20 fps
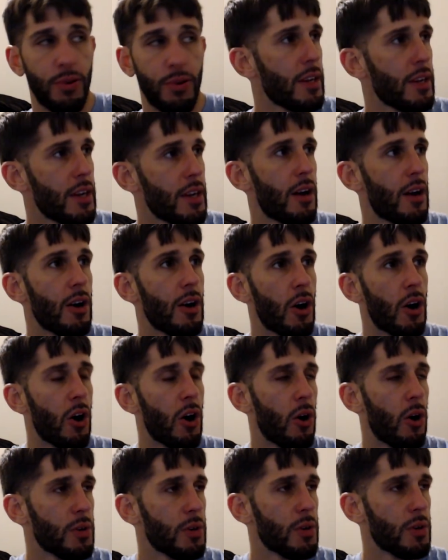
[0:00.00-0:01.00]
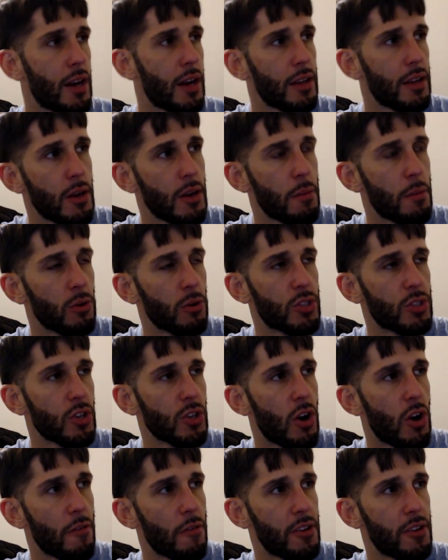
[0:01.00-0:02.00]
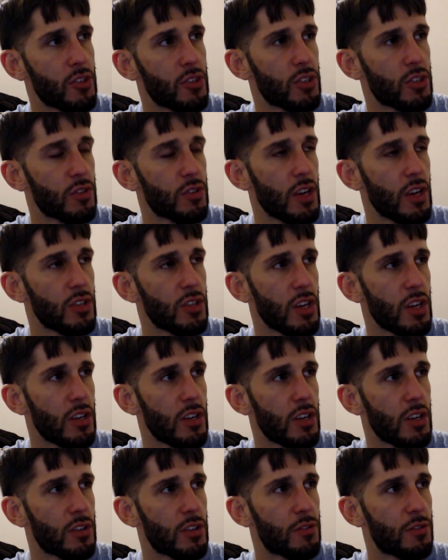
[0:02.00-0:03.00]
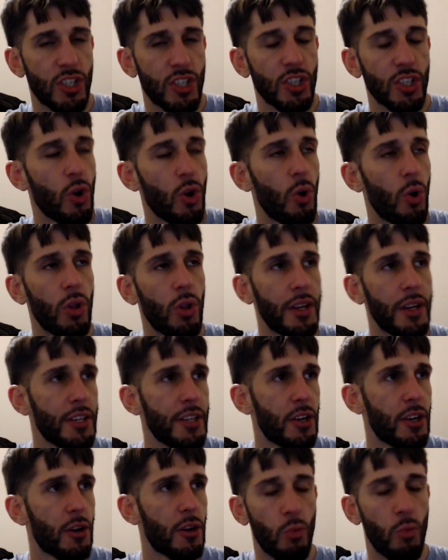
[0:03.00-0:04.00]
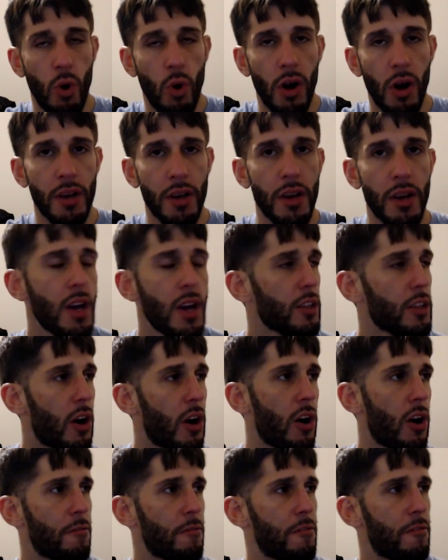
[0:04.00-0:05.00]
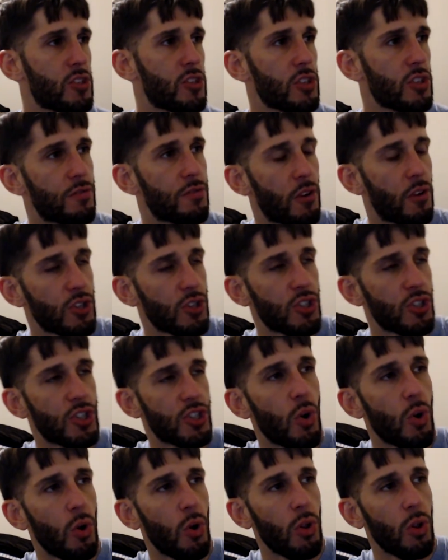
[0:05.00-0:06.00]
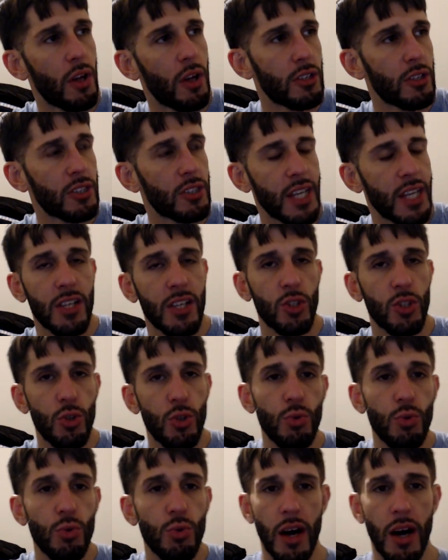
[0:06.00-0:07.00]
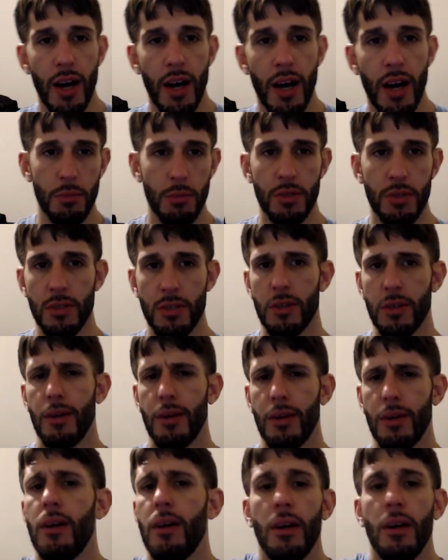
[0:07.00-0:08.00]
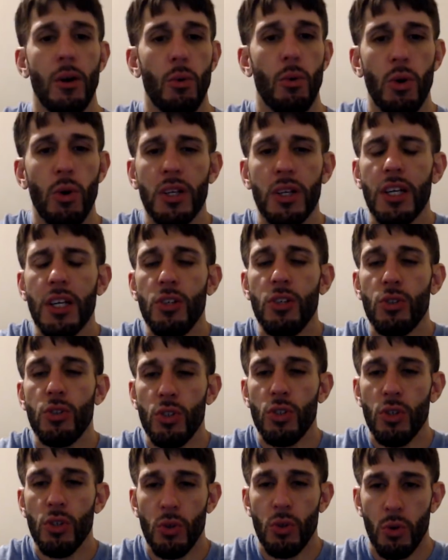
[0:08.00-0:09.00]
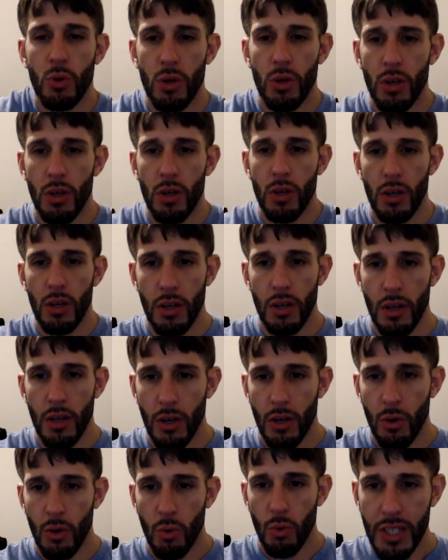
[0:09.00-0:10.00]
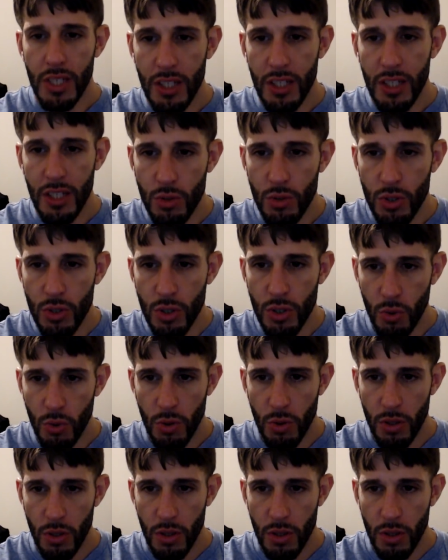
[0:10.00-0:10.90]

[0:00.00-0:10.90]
The opposing offense is first and goal on your 1. The offense is first and goal on your 10 2 times. What can you do? What can you do?